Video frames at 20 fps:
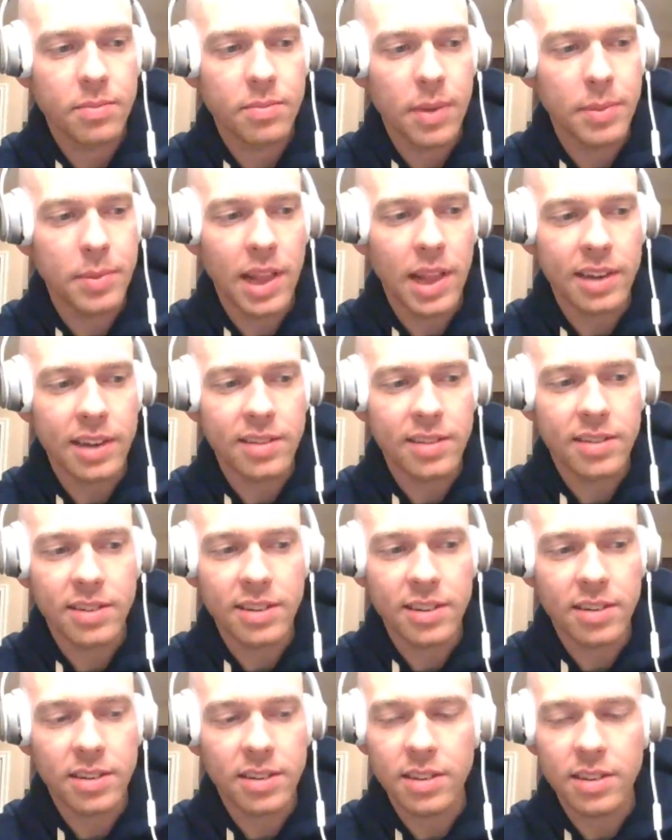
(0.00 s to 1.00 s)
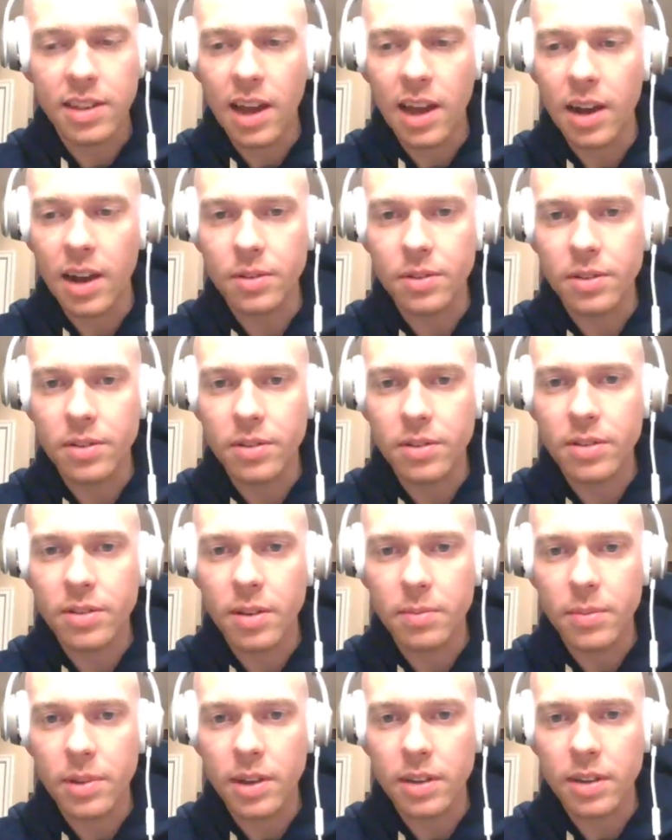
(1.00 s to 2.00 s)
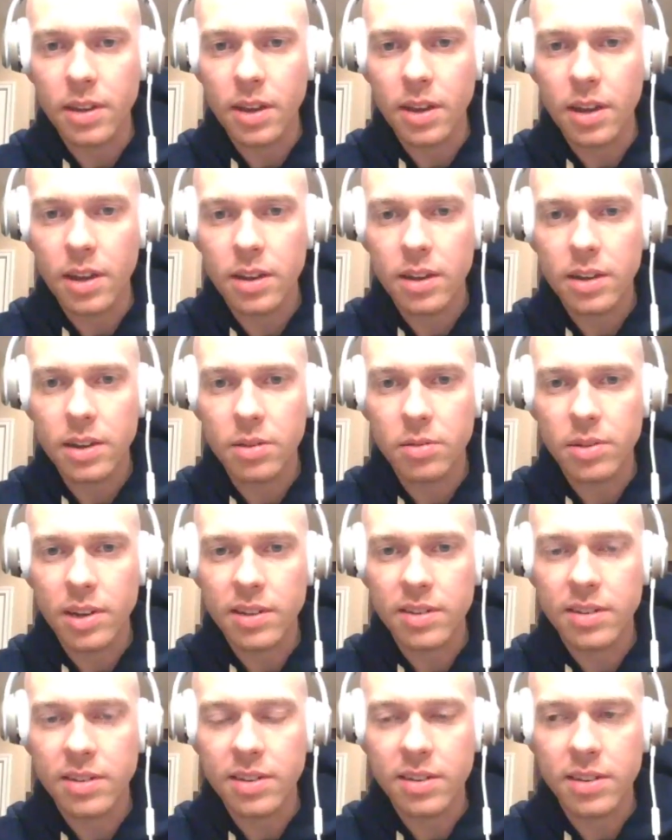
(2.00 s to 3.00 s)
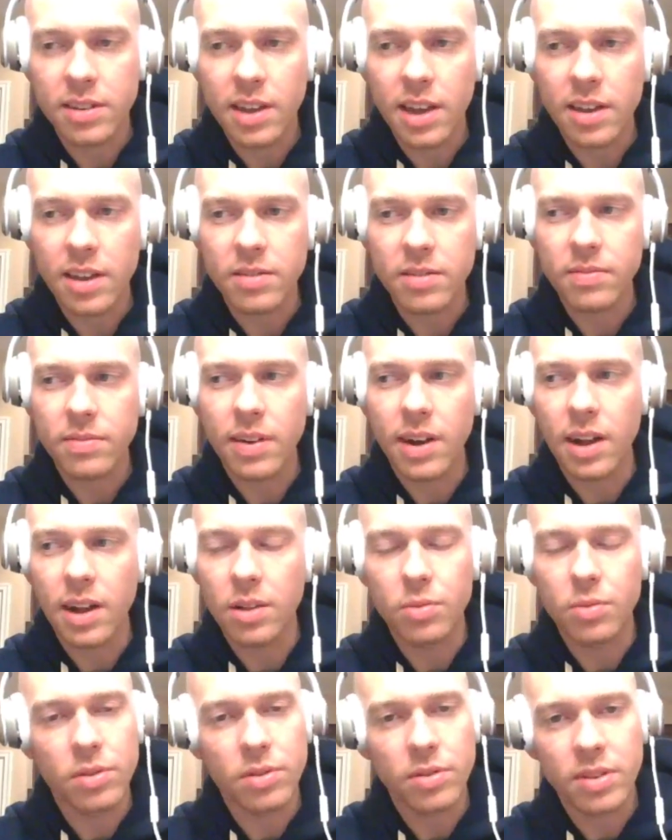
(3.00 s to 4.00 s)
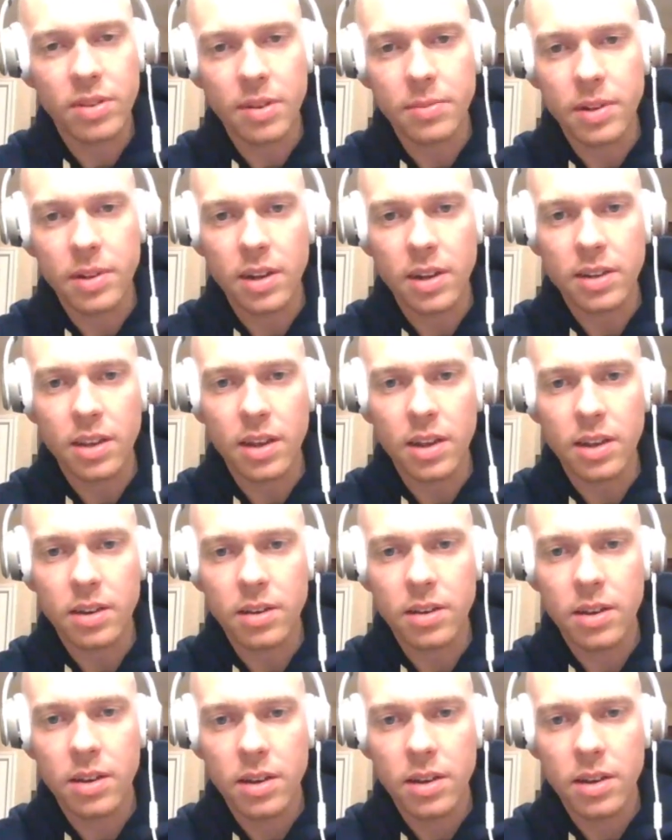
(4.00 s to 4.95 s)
maybe like 60,000 or something like that. There was like 60,000 followers or something like that.